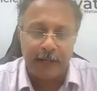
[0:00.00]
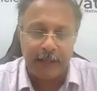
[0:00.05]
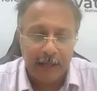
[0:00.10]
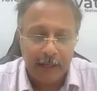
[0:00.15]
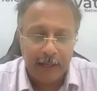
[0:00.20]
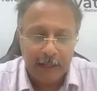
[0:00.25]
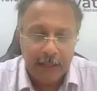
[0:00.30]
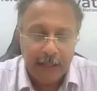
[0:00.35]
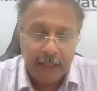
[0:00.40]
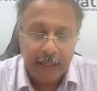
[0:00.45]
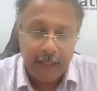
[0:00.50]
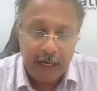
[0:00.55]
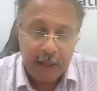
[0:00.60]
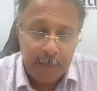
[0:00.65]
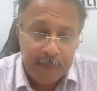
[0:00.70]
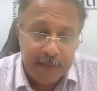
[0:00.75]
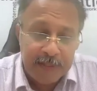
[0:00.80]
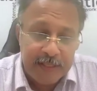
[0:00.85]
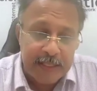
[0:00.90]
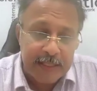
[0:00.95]
that,
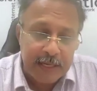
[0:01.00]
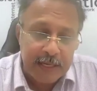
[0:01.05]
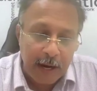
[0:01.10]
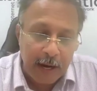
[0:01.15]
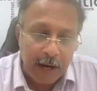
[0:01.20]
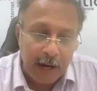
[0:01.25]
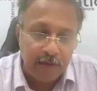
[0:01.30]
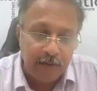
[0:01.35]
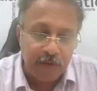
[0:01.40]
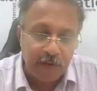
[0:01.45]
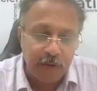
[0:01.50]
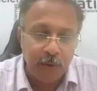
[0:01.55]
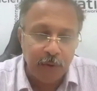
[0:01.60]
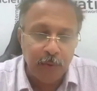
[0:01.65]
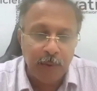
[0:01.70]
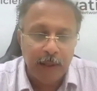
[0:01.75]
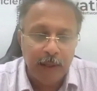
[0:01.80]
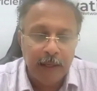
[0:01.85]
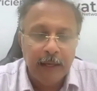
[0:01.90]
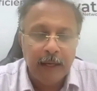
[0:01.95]
let me just ask
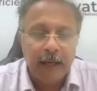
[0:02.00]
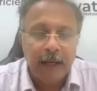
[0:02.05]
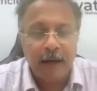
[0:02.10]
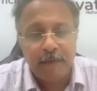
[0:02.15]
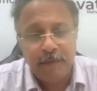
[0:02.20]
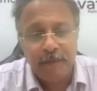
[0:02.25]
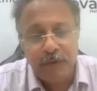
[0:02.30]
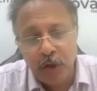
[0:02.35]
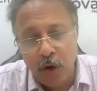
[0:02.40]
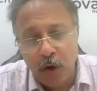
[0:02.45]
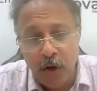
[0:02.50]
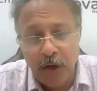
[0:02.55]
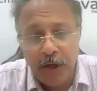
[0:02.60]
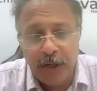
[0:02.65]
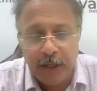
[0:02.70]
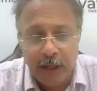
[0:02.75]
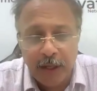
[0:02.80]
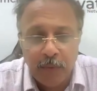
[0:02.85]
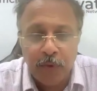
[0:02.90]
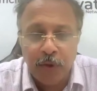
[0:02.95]
you, have you
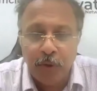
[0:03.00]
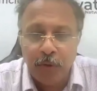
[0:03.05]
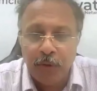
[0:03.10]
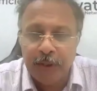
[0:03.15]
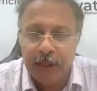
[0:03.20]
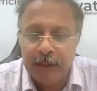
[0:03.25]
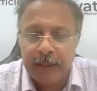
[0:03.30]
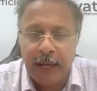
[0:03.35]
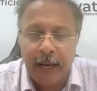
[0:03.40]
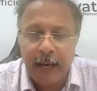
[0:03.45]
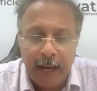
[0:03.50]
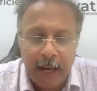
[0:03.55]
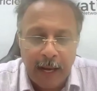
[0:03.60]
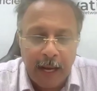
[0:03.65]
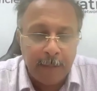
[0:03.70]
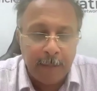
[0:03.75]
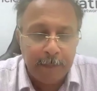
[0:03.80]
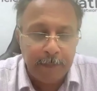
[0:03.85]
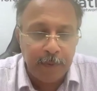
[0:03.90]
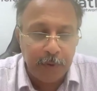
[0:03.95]
all downloaded the
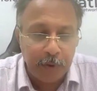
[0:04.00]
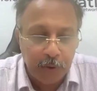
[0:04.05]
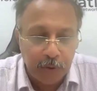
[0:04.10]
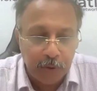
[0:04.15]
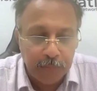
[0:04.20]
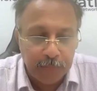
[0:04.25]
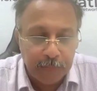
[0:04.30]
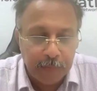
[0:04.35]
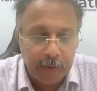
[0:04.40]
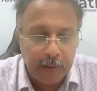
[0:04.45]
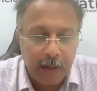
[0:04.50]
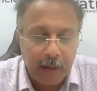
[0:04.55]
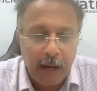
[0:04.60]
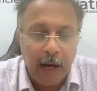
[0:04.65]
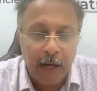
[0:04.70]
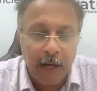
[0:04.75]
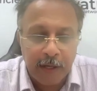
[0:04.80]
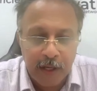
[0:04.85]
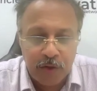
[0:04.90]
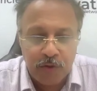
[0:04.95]
app
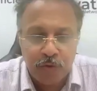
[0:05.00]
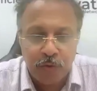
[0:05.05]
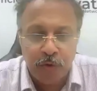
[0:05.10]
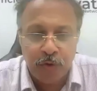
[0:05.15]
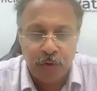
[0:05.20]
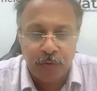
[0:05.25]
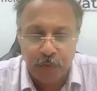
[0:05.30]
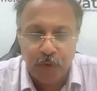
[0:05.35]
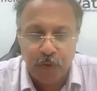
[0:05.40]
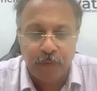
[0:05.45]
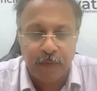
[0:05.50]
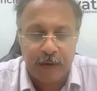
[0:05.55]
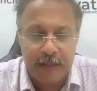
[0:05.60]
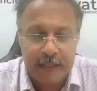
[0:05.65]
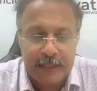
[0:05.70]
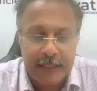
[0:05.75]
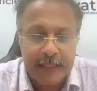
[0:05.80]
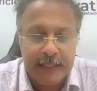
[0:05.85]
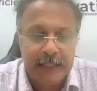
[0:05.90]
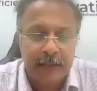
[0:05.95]
RI Zones
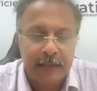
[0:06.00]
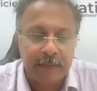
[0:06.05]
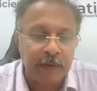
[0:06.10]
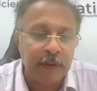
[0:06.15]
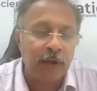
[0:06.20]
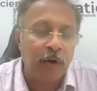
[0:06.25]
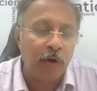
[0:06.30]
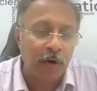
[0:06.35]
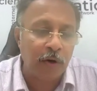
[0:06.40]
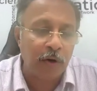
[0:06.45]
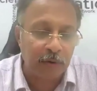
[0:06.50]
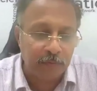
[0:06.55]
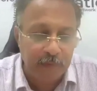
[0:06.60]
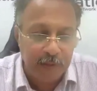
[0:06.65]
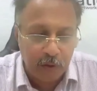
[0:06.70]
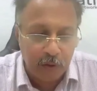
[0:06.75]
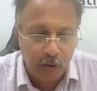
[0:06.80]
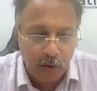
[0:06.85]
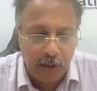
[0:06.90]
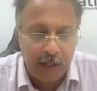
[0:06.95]
4567, or
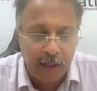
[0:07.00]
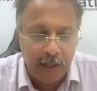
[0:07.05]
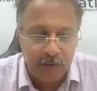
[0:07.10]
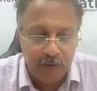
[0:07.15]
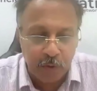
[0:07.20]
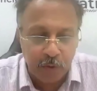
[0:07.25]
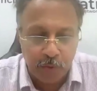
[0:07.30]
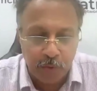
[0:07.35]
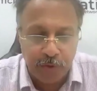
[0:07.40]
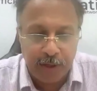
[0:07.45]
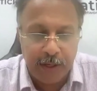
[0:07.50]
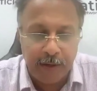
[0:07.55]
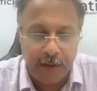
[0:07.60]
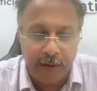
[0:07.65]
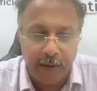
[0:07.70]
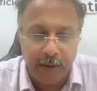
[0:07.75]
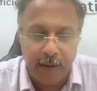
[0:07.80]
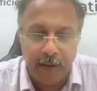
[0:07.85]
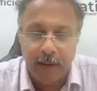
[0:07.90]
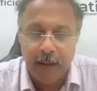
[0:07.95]
we call it as Rotary
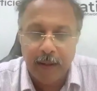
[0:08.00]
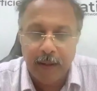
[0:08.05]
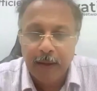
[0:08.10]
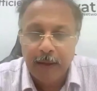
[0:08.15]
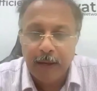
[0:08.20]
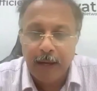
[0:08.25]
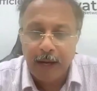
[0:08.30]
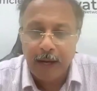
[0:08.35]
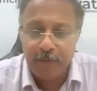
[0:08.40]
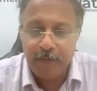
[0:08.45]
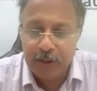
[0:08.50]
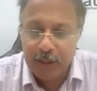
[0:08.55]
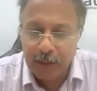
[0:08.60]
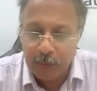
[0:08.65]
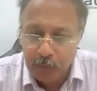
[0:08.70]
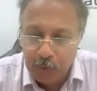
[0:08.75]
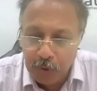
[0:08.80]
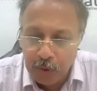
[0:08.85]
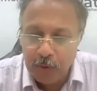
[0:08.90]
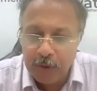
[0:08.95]
India? Have you
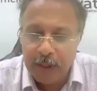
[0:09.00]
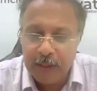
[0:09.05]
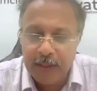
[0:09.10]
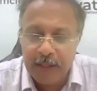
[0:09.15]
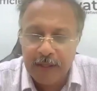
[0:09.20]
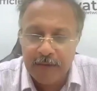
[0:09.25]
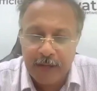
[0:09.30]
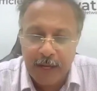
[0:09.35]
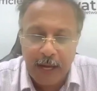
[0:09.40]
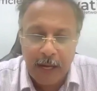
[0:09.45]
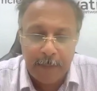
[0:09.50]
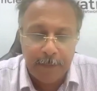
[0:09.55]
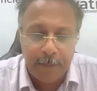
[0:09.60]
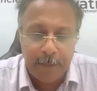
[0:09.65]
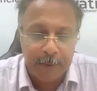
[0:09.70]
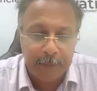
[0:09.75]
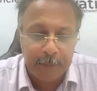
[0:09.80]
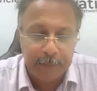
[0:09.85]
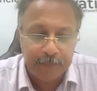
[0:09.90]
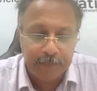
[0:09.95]
downloaded this
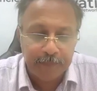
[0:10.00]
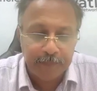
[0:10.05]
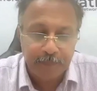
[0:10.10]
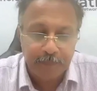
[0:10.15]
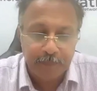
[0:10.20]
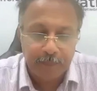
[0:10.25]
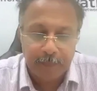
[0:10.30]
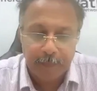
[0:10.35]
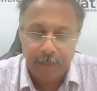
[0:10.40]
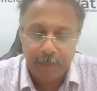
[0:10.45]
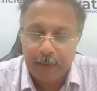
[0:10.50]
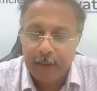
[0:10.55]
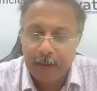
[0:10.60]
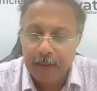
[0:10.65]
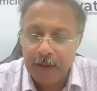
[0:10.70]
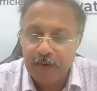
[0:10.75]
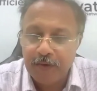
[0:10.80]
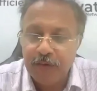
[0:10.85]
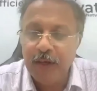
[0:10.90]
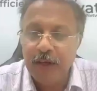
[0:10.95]
app?
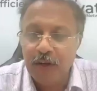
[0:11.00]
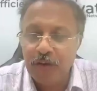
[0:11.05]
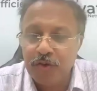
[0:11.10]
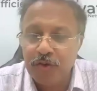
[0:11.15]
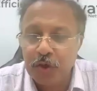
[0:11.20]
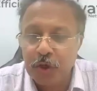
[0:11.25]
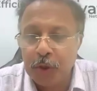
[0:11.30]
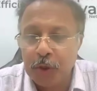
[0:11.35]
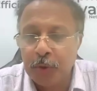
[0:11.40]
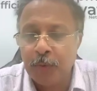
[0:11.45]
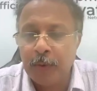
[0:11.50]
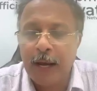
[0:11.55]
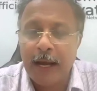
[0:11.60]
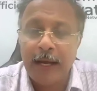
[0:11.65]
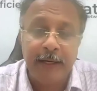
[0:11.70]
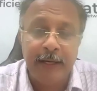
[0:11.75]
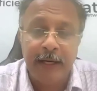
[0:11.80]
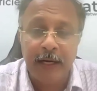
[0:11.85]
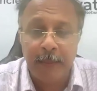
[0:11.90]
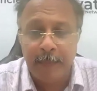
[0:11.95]
Say yes or no.
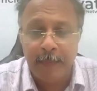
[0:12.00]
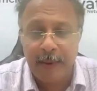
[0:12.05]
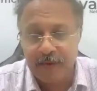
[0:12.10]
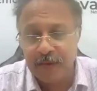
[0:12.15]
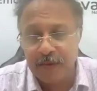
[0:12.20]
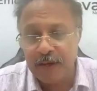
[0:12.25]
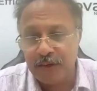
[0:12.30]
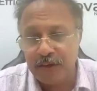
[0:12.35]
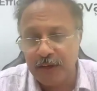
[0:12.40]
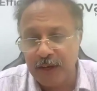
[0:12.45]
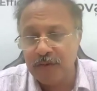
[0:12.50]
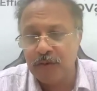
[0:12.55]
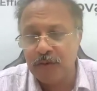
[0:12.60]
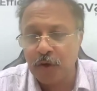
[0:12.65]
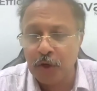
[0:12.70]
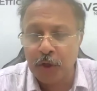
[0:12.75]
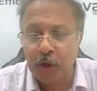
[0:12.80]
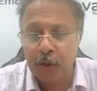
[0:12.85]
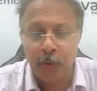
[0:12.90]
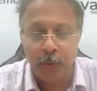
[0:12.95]
I need a message,
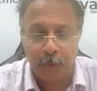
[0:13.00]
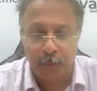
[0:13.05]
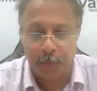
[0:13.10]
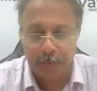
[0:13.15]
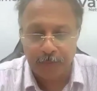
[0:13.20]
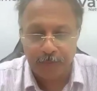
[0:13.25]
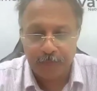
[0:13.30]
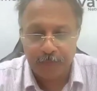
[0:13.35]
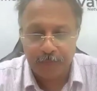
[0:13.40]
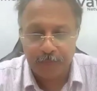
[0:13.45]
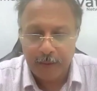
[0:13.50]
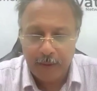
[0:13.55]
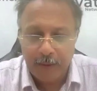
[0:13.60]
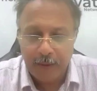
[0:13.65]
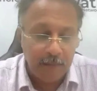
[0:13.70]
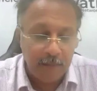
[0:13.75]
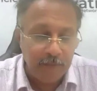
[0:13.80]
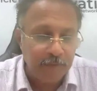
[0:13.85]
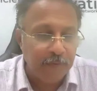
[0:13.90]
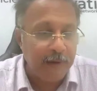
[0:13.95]
yes or no.
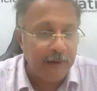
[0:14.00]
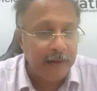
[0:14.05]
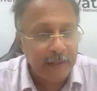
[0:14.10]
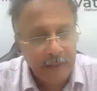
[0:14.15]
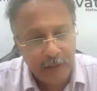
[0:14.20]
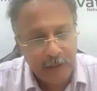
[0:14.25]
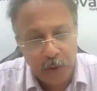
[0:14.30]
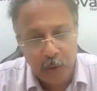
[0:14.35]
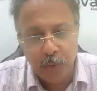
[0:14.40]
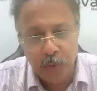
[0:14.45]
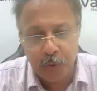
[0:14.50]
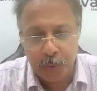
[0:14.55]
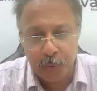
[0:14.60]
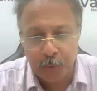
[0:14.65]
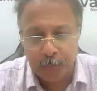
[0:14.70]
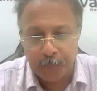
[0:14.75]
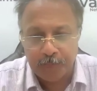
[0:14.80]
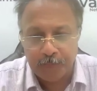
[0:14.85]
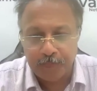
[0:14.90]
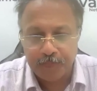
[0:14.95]
I'm fine in no
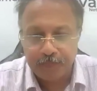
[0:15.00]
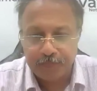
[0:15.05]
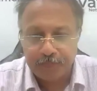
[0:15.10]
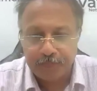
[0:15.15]
too.